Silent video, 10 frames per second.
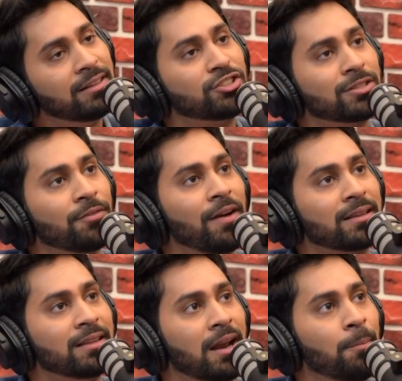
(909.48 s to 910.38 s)
Just the fact
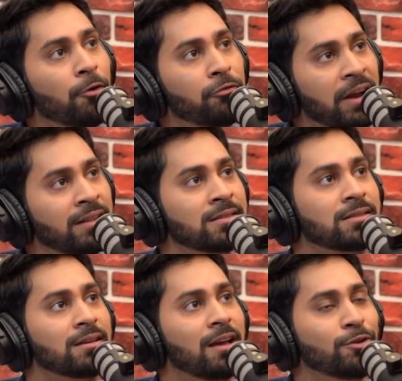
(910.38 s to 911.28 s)
that they're about
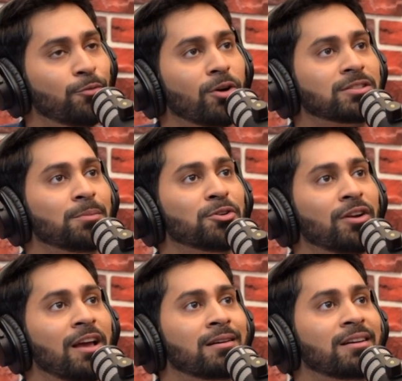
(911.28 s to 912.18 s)
friends and you watch them and you're
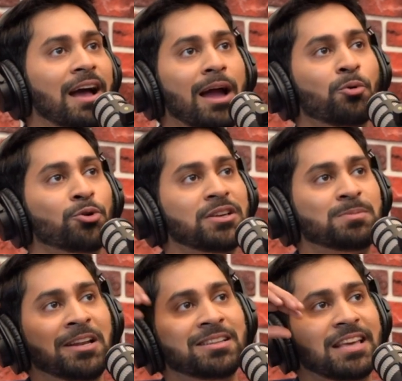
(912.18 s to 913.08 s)
like, I want to
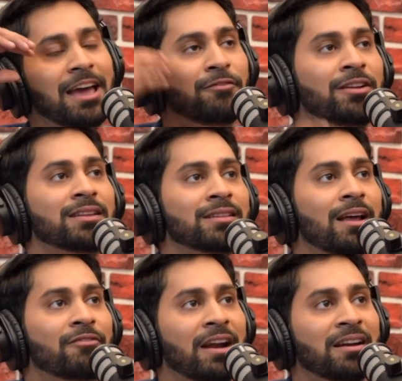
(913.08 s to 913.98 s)
experience everything that
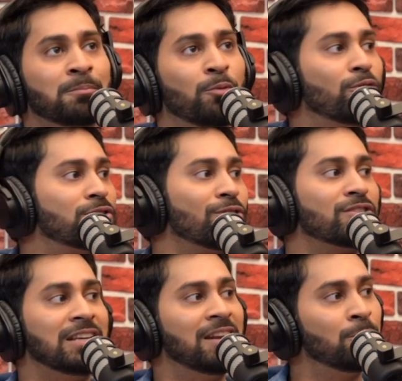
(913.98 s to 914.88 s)
I've read in books or oh, seen yeah,